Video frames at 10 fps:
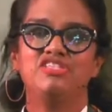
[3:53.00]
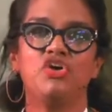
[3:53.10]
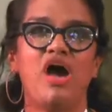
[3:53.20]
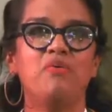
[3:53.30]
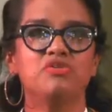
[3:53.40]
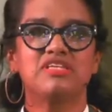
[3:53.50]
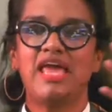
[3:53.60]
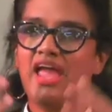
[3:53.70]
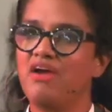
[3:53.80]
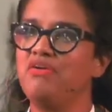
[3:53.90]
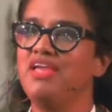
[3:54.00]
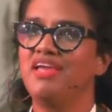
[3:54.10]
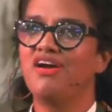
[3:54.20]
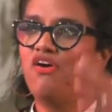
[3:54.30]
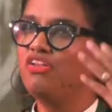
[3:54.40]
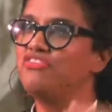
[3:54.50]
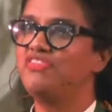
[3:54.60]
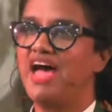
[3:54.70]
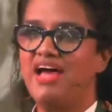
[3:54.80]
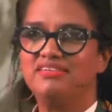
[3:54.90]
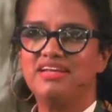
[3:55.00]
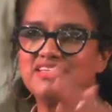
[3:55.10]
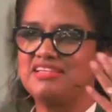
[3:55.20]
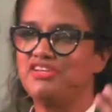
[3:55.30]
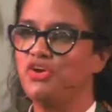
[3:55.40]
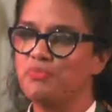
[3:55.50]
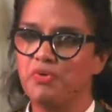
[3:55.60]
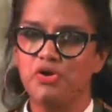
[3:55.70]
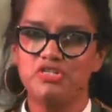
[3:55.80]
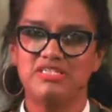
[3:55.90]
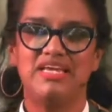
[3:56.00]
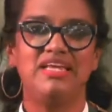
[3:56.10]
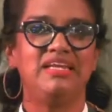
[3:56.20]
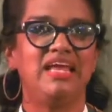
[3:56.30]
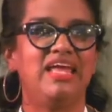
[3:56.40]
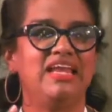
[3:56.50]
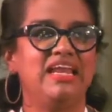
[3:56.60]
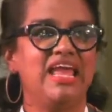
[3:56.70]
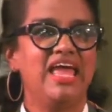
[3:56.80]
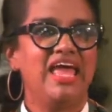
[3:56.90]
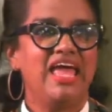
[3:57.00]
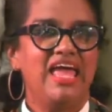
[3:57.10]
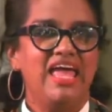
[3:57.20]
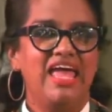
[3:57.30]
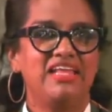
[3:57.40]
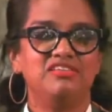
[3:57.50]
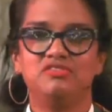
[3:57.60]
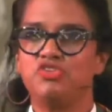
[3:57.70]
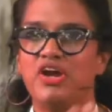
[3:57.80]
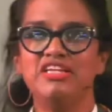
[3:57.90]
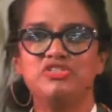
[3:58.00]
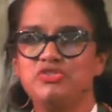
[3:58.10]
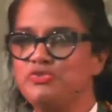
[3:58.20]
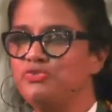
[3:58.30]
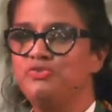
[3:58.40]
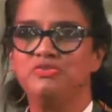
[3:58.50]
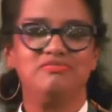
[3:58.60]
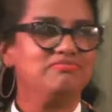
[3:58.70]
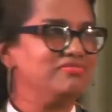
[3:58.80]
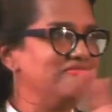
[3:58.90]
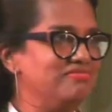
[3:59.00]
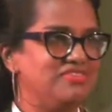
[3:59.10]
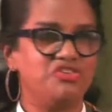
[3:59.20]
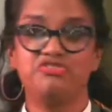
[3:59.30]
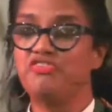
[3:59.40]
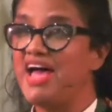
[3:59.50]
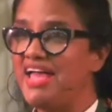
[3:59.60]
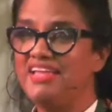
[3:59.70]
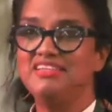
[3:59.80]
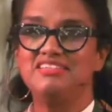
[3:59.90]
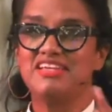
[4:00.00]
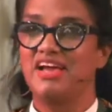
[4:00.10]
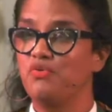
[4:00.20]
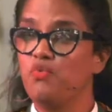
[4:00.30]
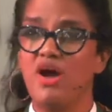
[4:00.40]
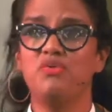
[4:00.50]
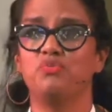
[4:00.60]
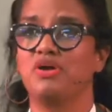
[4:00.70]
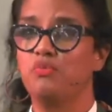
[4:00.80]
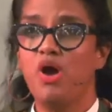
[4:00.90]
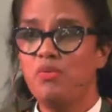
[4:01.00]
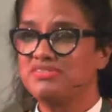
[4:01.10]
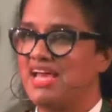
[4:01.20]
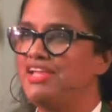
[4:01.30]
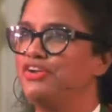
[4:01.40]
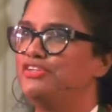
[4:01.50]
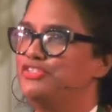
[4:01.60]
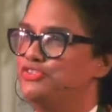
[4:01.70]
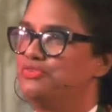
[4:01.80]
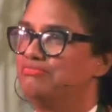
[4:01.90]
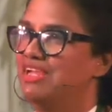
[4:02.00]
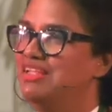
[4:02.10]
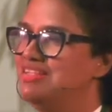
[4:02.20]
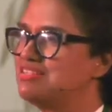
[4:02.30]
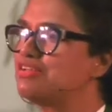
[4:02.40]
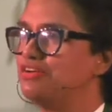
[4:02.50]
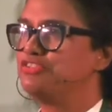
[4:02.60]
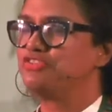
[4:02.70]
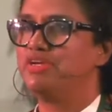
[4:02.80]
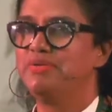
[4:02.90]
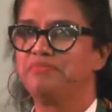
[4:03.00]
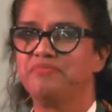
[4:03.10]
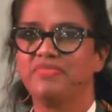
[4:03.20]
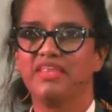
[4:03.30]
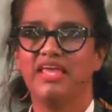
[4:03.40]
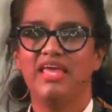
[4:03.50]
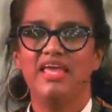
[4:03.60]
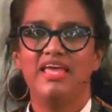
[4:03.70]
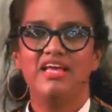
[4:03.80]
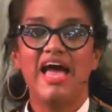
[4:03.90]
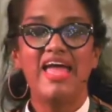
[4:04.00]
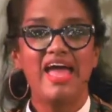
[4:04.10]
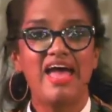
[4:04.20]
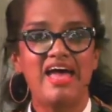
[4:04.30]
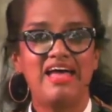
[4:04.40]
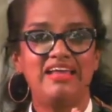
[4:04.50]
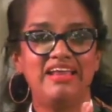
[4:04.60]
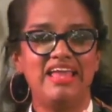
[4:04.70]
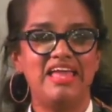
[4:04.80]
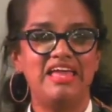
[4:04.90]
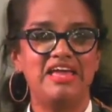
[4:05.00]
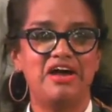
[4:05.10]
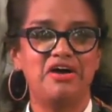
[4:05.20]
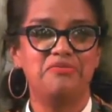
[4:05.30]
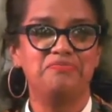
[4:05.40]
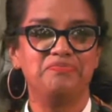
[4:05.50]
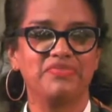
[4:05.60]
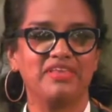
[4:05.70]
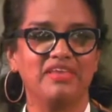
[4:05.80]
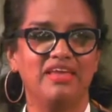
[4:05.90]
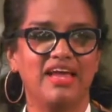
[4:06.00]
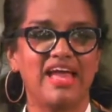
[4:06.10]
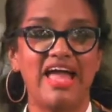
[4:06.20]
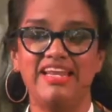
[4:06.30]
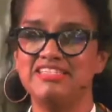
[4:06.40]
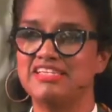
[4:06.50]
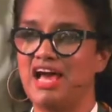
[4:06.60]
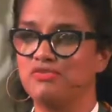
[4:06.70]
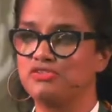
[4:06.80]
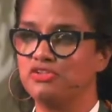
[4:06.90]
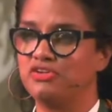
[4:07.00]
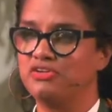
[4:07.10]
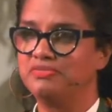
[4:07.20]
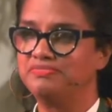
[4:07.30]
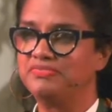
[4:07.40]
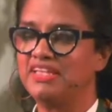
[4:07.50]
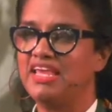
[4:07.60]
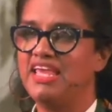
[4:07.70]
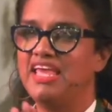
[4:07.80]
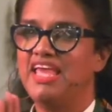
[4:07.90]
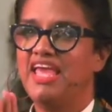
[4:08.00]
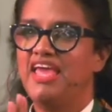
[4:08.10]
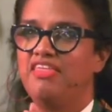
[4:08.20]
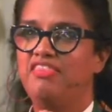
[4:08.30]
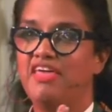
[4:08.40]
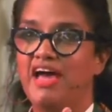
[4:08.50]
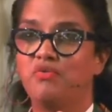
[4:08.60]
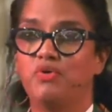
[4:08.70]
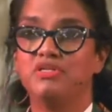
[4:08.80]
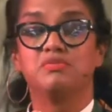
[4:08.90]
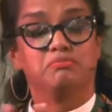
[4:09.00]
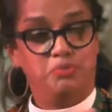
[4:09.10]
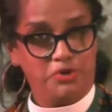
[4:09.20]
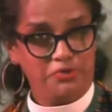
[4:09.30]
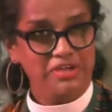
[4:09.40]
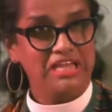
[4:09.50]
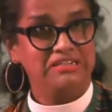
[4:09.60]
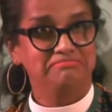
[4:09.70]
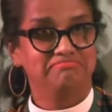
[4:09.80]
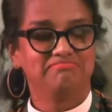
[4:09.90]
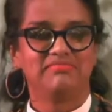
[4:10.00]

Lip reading: So I was carrying all of that as a young person and trying to find what was I gonna do in this country. I had a guidance counselor that was Puerto Rican.